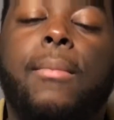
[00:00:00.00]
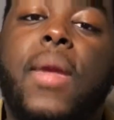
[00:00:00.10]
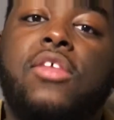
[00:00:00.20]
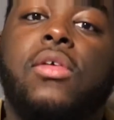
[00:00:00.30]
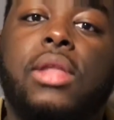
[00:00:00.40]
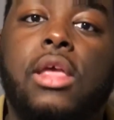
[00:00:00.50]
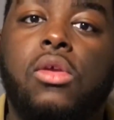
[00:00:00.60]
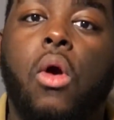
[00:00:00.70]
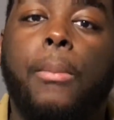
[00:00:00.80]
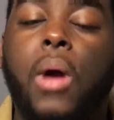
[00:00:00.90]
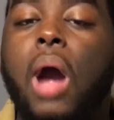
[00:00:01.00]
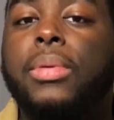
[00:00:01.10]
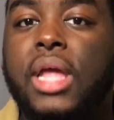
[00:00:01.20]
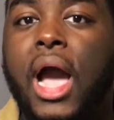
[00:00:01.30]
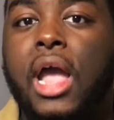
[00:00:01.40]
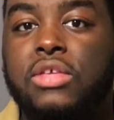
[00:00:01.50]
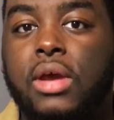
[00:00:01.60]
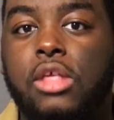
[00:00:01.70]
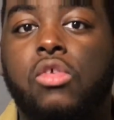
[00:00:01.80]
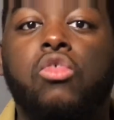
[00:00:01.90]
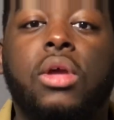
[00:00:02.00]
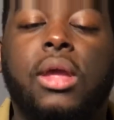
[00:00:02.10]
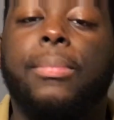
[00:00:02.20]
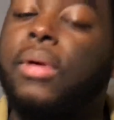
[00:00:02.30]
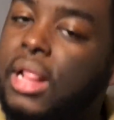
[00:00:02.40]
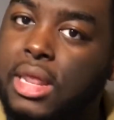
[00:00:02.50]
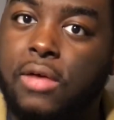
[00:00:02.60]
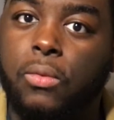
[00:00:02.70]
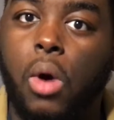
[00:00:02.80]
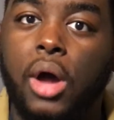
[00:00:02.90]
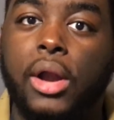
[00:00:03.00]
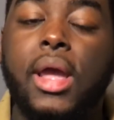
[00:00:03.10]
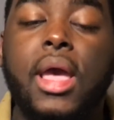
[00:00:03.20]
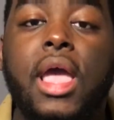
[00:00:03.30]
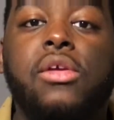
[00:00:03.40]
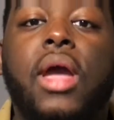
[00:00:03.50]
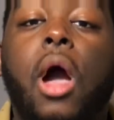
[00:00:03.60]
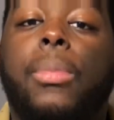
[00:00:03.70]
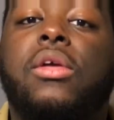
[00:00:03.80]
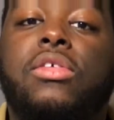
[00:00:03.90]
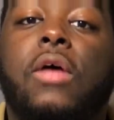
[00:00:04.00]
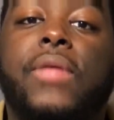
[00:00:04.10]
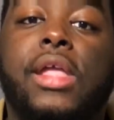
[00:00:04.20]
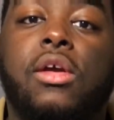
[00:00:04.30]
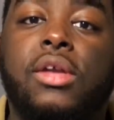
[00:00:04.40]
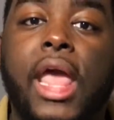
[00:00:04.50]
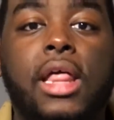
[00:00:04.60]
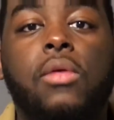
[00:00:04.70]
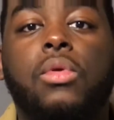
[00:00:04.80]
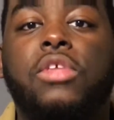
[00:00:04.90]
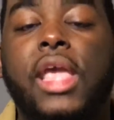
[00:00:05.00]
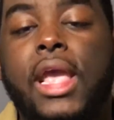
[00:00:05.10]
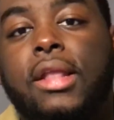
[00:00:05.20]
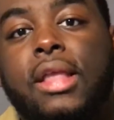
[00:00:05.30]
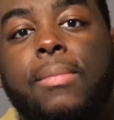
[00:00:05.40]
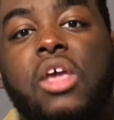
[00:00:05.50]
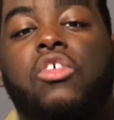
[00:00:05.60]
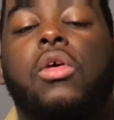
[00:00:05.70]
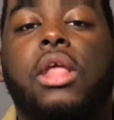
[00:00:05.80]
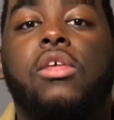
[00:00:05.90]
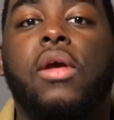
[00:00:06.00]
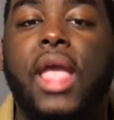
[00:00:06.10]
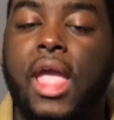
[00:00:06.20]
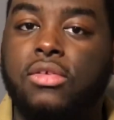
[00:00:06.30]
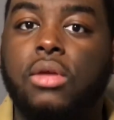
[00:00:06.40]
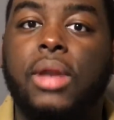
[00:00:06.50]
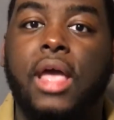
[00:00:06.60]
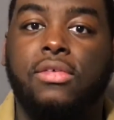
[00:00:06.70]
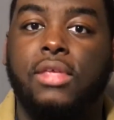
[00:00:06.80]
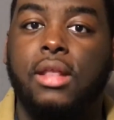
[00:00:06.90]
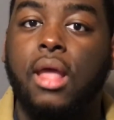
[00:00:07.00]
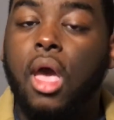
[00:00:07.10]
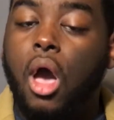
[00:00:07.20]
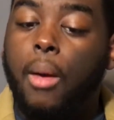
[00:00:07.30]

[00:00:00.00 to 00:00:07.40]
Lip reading: Make sure that you are properly hydrated, you're drinking plenty enough water, and you're helping yourself in your daily routine to make sure that your hands are nice and